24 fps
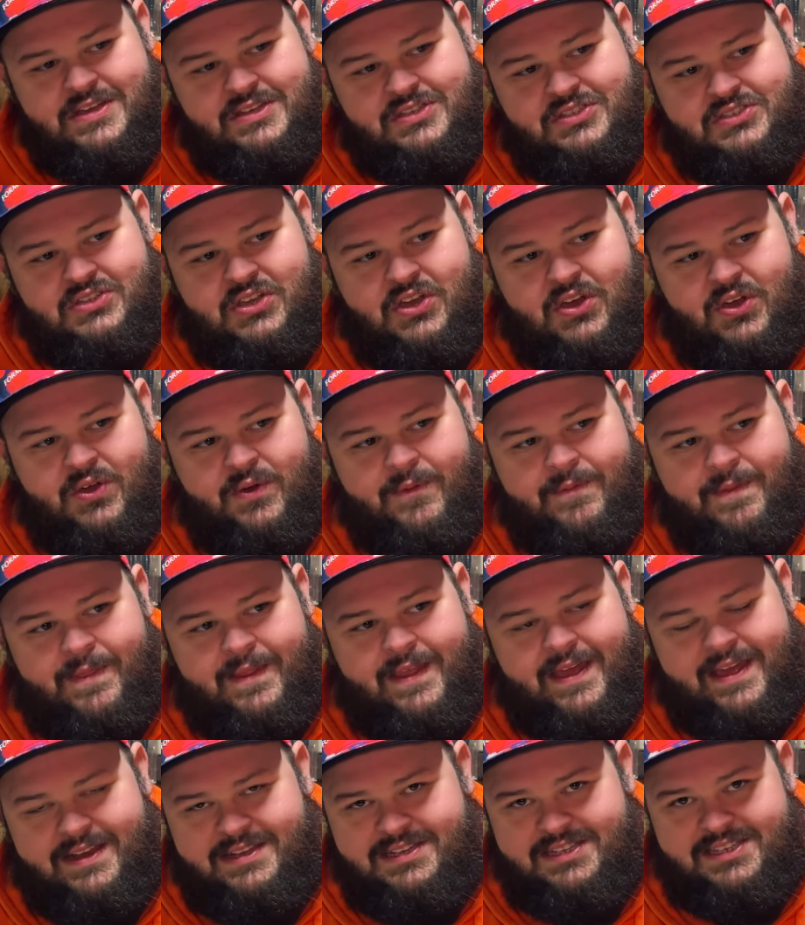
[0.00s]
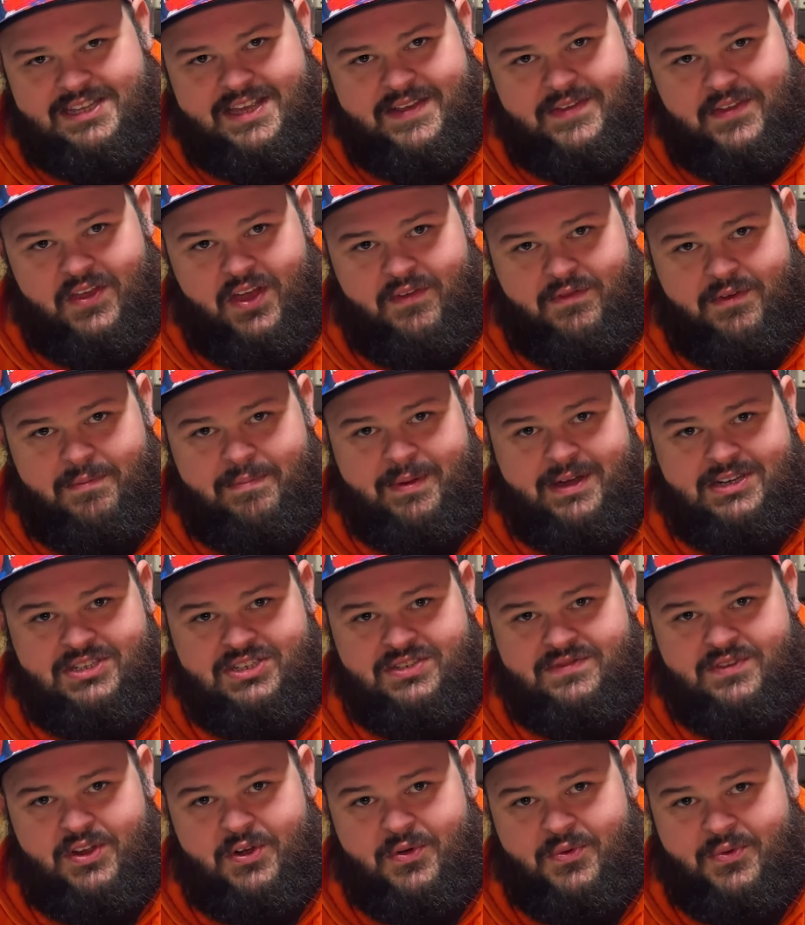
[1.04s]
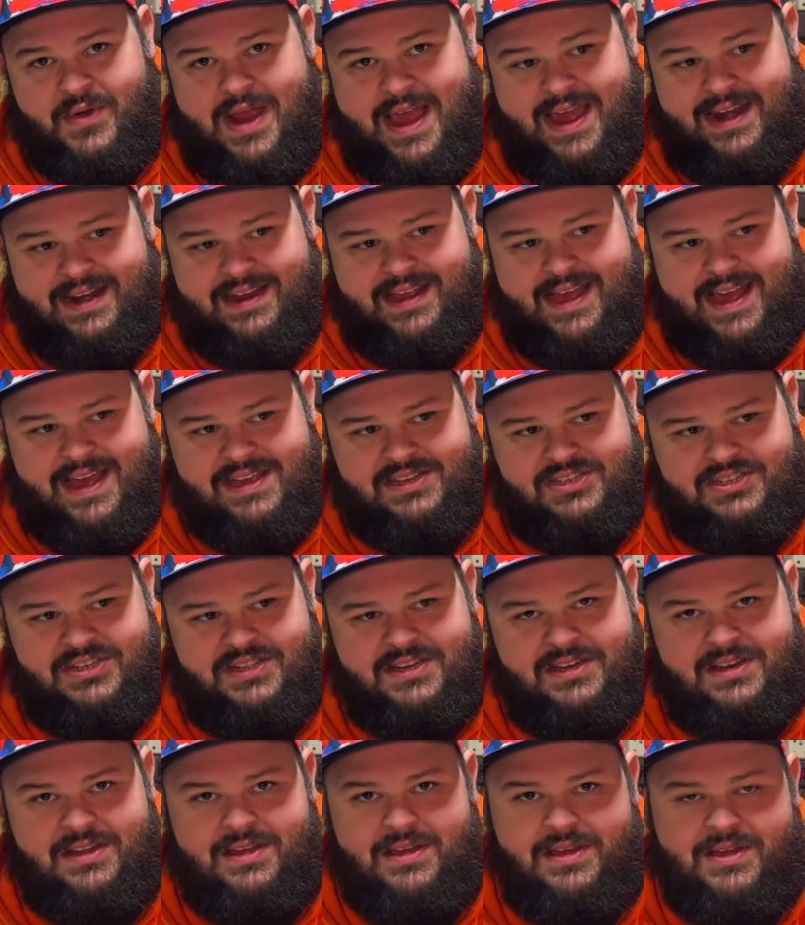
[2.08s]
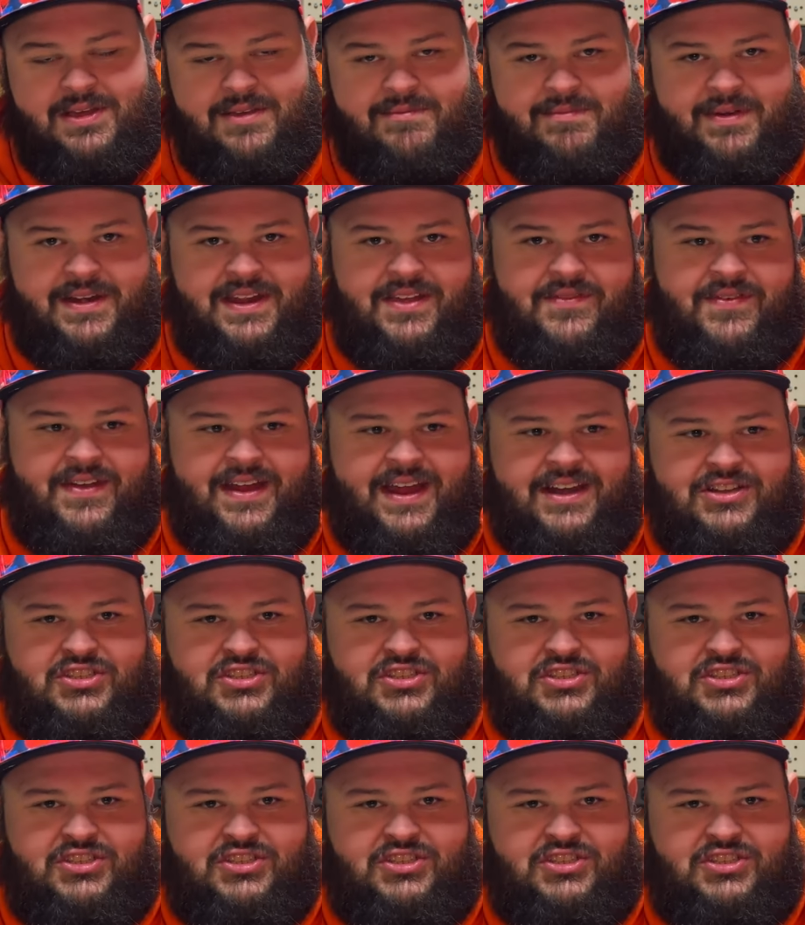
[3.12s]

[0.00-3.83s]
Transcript: So it just gives off a bunch of erratic action. But even on